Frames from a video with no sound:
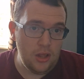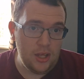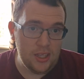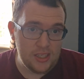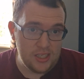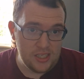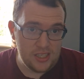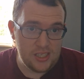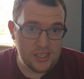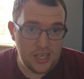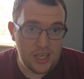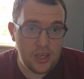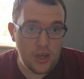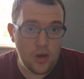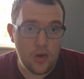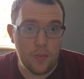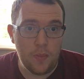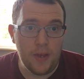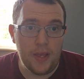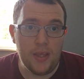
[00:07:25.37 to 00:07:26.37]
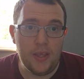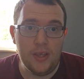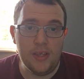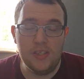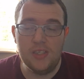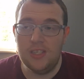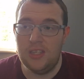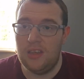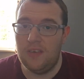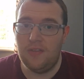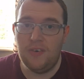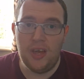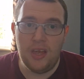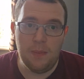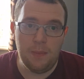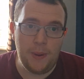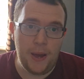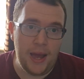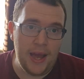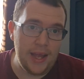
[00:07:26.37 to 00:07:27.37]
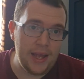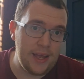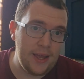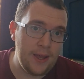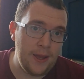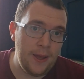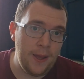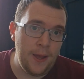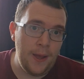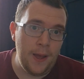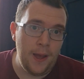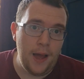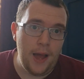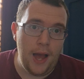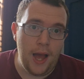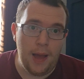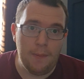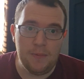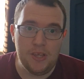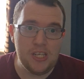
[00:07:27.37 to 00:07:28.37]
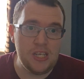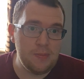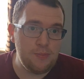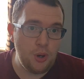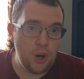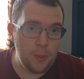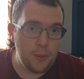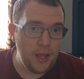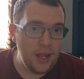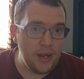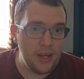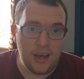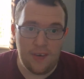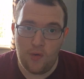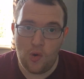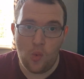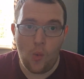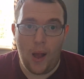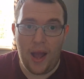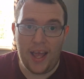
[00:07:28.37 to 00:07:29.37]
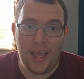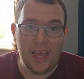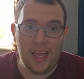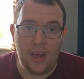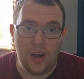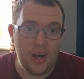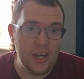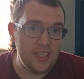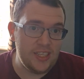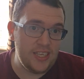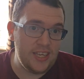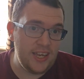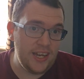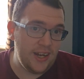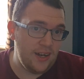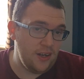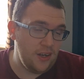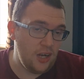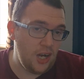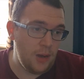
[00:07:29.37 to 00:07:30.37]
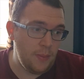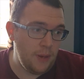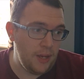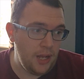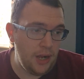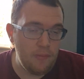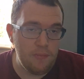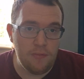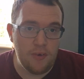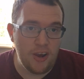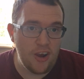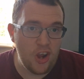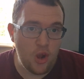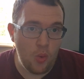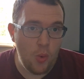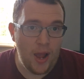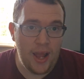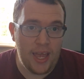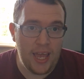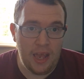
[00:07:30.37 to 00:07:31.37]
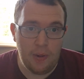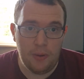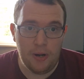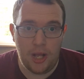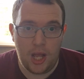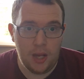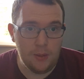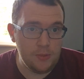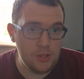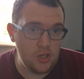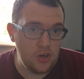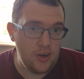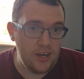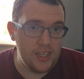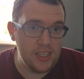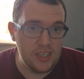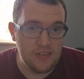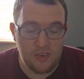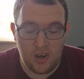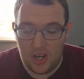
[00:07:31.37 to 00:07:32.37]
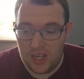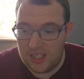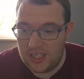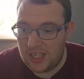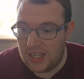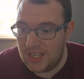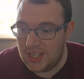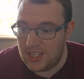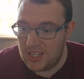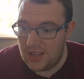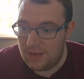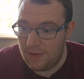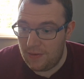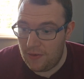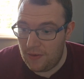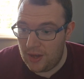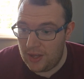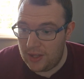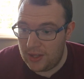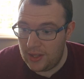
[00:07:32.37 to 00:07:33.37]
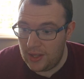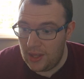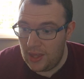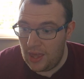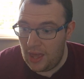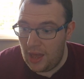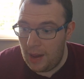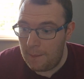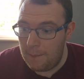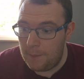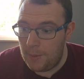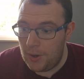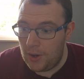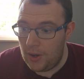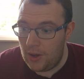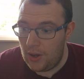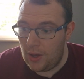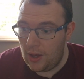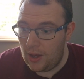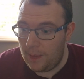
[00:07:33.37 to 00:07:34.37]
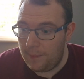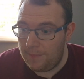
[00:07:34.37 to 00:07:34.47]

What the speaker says: see your opinions and your feedback. This is probably another wacky idea. I mean, I'm very wacky when it comes to creative ideas and everything, but